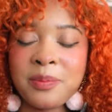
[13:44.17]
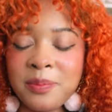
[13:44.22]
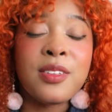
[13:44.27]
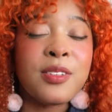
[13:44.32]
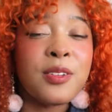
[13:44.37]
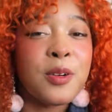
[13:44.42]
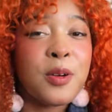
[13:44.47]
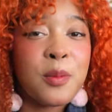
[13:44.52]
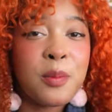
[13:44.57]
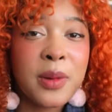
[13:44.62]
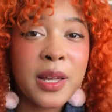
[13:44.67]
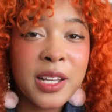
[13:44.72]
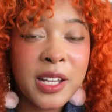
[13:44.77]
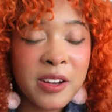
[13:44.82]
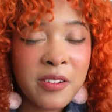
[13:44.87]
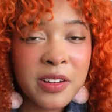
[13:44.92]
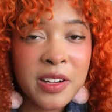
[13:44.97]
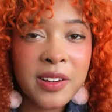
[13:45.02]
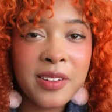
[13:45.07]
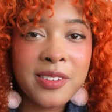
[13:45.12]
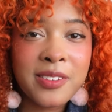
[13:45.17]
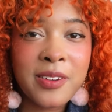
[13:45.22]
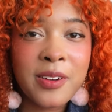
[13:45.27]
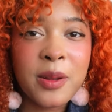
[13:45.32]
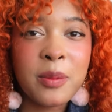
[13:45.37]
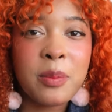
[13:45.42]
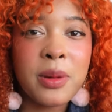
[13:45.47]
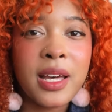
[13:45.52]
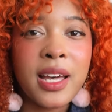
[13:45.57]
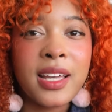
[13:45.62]
So my career
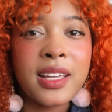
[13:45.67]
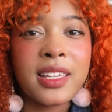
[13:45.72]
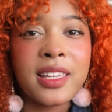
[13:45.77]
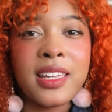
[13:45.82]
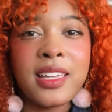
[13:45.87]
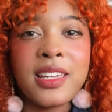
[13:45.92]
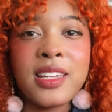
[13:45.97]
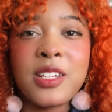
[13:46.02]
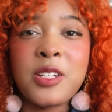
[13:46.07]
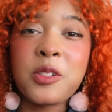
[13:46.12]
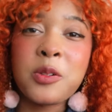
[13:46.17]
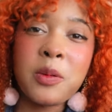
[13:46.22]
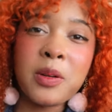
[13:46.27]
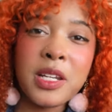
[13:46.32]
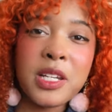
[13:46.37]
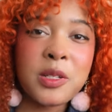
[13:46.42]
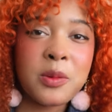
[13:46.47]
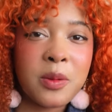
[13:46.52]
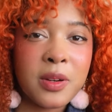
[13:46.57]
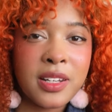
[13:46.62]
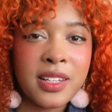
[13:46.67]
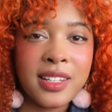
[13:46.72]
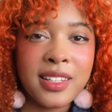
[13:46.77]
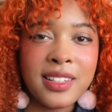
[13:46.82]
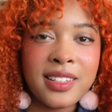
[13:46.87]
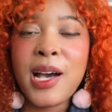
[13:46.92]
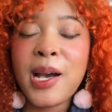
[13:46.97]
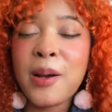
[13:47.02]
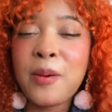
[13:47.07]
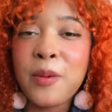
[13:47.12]
started back in
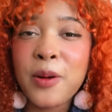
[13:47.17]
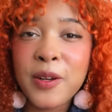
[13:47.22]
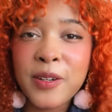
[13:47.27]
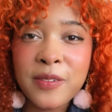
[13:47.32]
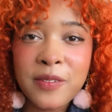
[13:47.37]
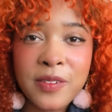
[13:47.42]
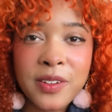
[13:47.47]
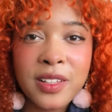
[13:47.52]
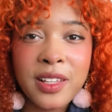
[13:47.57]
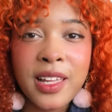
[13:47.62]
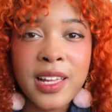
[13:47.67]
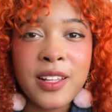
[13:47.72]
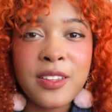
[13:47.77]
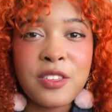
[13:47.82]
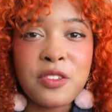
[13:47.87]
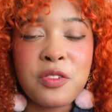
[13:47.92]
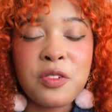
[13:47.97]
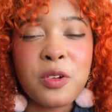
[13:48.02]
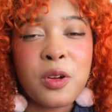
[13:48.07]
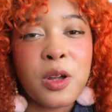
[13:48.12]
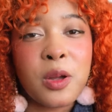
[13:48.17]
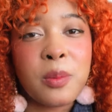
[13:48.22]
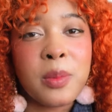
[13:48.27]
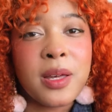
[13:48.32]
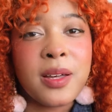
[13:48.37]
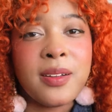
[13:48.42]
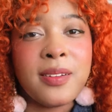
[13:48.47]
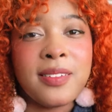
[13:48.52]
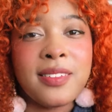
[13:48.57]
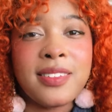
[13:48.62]
2020. I worked freelance for
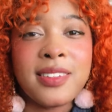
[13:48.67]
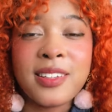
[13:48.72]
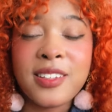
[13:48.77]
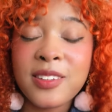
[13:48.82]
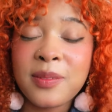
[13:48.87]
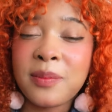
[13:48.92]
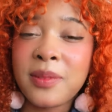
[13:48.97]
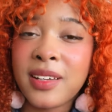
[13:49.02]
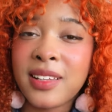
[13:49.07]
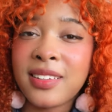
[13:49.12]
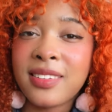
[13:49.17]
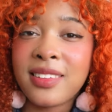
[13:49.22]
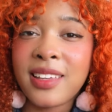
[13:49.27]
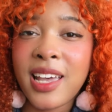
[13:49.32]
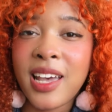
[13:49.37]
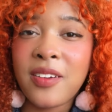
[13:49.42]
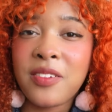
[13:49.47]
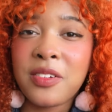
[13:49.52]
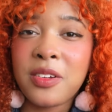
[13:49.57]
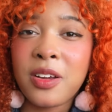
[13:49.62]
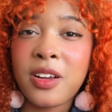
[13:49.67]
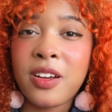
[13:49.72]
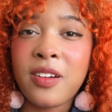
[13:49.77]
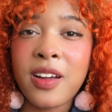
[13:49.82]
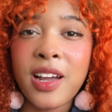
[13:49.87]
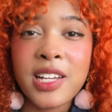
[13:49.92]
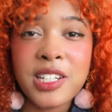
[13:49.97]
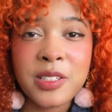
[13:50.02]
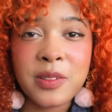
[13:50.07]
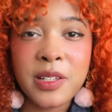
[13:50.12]
about 6 months after
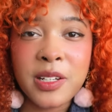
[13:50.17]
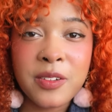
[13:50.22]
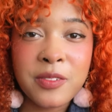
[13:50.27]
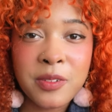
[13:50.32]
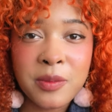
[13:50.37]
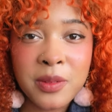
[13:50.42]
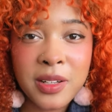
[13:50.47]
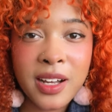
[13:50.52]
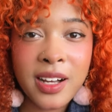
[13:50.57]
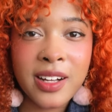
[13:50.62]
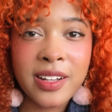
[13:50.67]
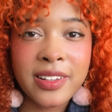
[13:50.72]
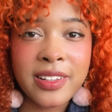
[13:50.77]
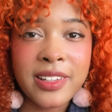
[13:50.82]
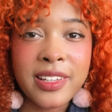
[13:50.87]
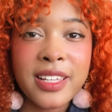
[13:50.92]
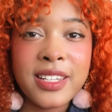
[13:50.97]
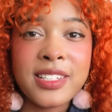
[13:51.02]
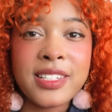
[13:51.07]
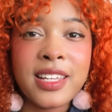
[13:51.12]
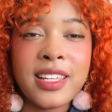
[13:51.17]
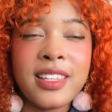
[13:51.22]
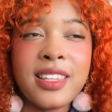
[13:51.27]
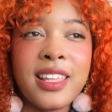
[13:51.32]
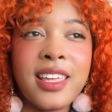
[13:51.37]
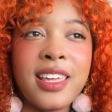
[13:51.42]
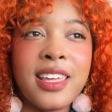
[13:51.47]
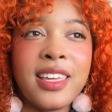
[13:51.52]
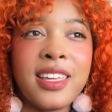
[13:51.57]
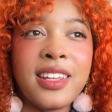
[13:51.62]
graduating from college,
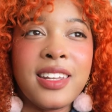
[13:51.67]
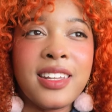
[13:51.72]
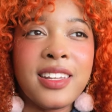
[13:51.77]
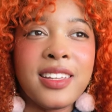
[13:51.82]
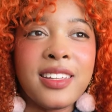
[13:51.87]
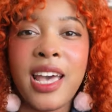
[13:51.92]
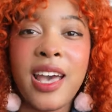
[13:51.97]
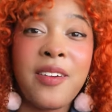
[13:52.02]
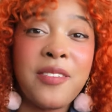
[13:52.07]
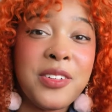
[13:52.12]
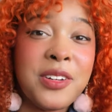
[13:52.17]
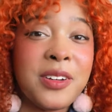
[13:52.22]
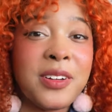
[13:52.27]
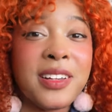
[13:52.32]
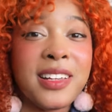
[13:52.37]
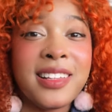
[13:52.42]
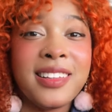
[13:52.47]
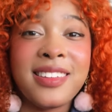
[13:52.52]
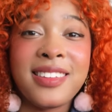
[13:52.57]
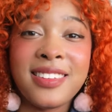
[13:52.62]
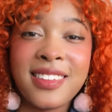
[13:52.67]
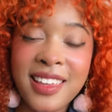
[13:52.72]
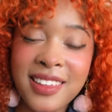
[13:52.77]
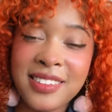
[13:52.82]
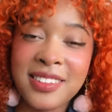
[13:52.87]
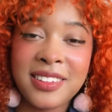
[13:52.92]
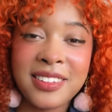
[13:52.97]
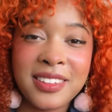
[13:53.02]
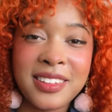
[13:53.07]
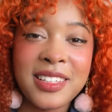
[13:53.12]
and then after
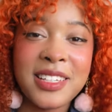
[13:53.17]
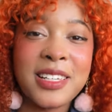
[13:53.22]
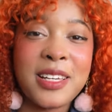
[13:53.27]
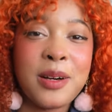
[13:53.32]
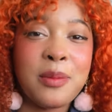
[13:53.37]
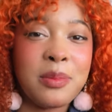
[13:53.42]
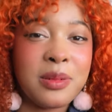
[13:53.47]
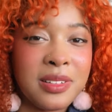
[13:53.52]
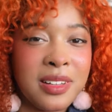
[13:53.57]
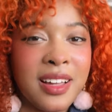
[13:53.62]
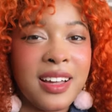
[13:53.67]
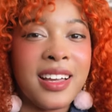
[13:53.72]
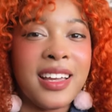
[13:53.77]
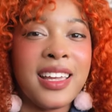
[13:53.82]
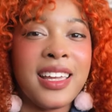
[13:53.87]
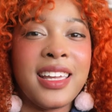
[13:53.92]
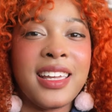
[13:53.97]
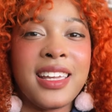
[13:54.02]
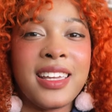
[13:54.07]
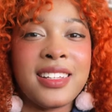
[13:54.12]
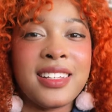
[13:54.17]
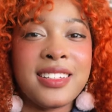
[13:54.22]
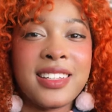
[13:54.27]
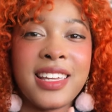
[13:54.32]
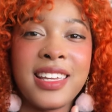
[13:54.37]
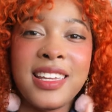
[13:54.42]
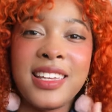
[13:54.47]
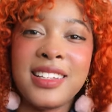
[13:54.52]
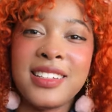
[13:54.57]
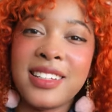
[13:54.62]
incessantly applying and
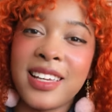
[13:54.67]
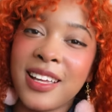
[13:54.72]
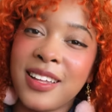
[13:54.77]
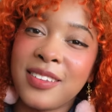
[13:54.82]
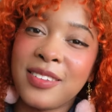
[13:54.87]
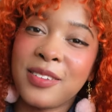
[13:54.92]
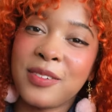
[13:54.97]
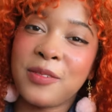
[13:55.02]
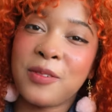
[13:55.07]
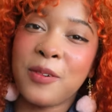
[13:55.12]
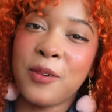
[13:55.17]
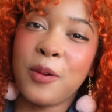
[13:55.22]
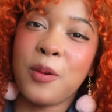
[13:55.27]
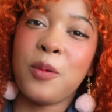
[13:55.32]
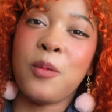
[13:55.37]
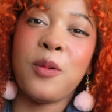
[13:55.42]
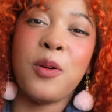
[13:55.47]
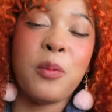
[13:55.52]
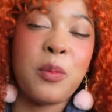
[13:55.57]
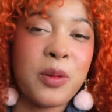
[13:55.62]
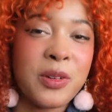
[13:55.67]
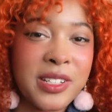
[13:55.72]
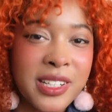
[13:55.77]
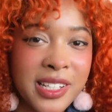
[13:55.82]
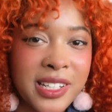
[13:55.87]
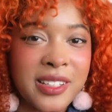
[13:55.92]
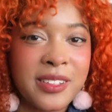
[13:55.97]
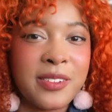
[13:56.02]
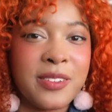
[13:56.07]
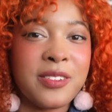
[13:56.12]
taking tests for one
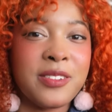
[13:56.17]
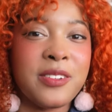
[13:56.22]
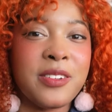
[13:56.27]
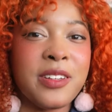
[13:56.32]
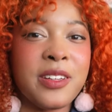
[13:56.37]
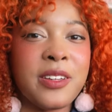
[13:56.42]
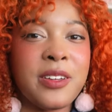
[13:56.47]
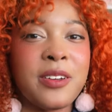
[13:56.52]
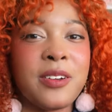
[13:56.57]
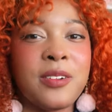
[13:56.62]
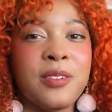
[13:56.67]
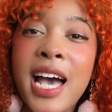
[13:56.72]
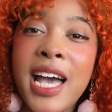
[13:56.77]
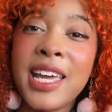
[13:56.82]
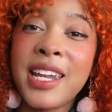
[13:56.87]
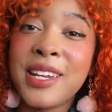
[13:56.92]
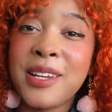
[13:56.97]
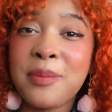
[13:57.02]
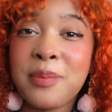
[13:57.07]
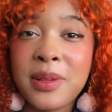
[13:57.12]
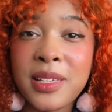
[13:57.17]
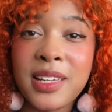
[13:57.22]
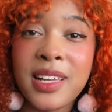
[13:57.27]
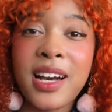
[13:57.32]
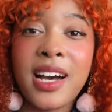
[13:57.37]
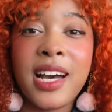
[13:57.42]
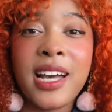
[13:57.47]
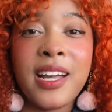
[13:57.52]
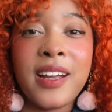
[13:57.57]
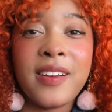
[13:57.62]
particular studio, I ended up being
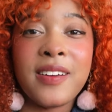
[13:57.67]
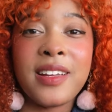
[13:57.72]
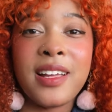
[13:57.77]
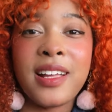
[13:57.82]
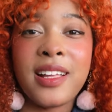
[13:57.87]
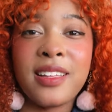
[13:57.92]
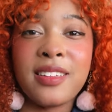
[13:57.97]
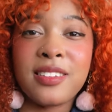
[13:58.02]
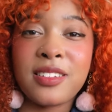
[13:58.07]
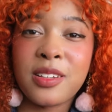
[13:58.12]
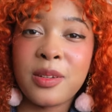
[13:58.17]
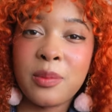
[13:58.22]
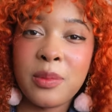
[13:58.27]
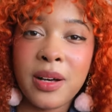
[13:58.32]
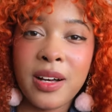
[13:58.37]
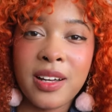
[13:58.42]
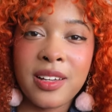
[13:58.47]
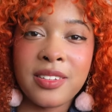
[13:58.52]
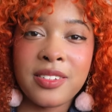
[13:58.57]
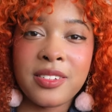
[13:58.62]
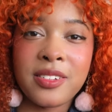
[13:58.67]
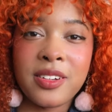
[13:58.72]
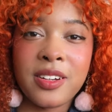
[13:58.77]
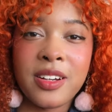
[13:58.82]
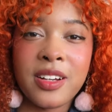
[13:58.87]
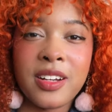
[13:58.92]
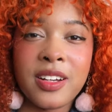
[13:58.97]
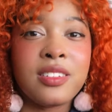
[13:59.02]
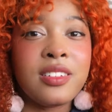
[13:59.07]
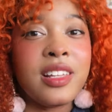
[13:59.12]
hired as a
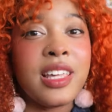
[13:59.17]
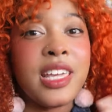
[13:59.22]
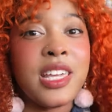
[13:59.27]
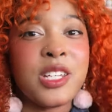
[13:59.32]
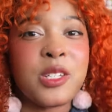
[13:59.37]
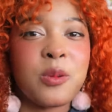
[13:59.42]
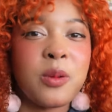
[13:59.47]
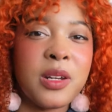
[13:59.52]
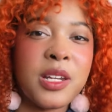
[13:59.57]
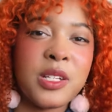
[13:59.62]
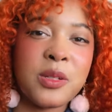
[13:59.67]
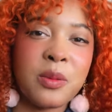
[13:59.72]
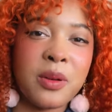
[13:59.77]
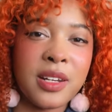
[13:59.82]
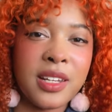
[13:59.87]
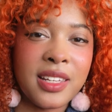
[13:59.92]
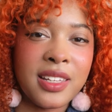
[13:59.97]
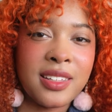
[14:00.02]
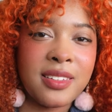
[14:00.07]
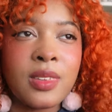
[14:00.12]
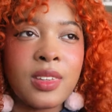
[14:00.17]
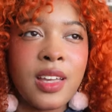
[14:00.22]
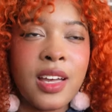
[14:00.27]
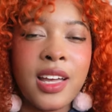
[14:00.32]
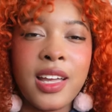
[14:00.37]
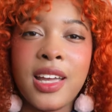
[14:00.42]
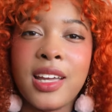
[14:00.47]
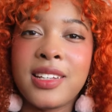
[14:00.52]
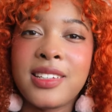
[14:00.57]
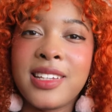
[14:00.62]
compositor late 2020.
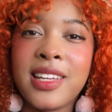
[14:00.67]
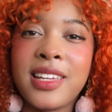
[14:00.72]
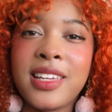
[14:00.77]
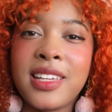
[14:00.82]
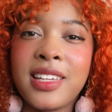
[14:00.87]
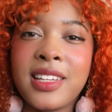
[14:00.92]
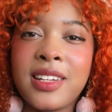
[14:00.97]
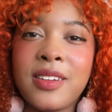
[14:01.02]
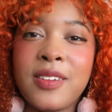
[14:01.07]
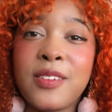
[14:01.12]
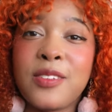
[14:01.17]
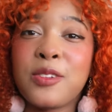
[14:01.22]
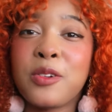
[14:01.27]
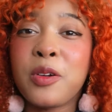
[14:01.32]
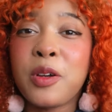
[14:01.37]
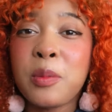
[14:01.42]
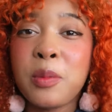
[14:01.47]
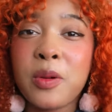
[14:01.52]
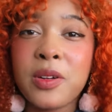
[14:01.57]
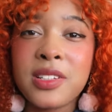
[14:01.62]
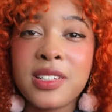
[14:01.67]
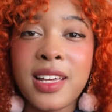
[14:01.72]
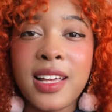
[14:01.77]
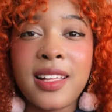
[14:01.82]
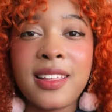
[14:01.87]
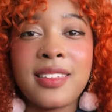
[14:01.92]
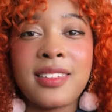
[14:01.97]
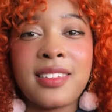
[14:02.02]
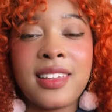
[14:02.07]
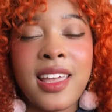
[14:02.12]
I had taken a storyboard
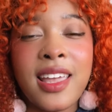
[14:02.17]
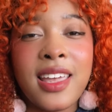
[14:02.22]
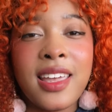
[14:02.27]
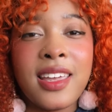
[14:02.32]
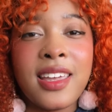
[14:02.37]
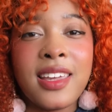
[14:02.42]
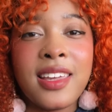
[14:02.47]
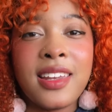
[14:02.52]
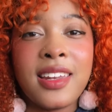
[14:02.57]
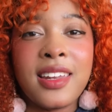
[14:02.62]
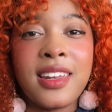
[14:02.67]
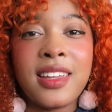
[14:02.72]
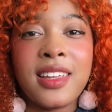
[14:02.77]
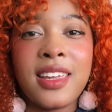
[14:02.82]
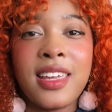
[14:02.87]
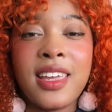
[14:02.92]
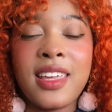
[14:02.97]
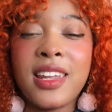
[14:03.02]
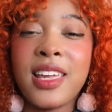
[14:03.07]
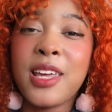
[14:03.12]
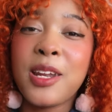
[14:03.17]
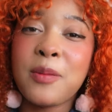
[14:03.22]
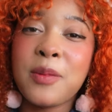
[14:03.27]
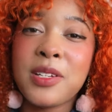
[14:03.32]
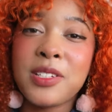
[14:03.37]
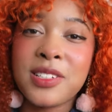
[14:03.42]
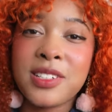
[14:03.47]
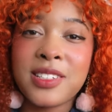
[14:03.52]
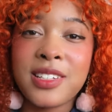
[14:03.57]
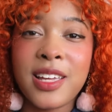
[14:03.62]
test and an
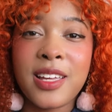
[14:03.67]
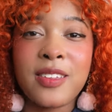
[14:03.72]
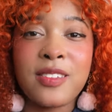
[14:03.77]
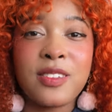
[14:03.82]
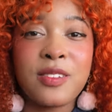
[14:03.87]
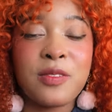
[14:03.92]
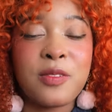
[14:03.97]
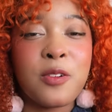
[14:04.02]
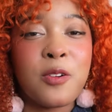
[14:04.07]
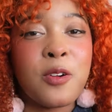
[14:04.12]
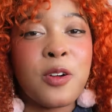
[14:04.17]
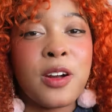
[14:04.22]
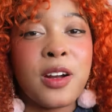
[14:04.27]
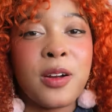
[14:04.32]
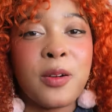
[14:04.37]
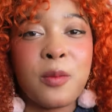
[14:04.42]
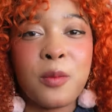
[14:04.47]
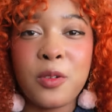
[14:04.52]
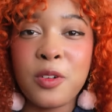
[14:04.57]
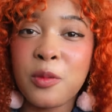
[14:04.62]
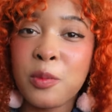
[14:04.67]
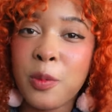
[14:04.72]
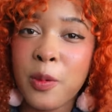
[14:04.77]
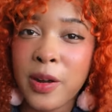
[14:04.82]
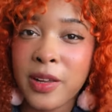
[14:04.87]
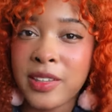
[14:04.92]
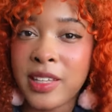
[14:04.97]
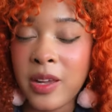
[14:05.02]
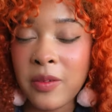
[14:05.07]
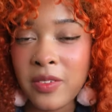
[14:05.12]
animation test for Wolf
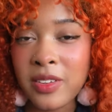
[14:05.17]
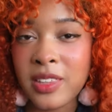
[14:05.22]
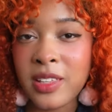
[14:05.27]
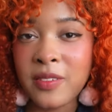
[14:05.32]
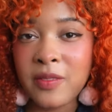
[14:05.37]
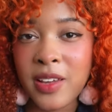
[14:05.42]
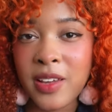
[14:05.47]
Boy and the Everything